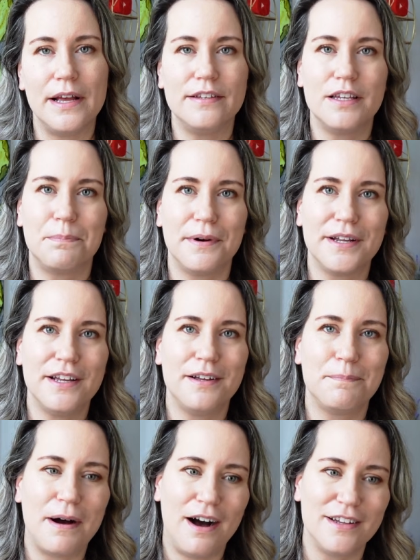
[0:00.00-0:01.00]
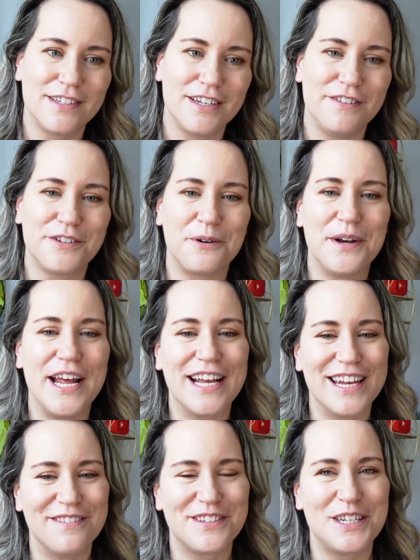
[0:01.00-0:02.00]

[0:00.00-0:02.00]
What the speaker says: Is it bringing positives or negatives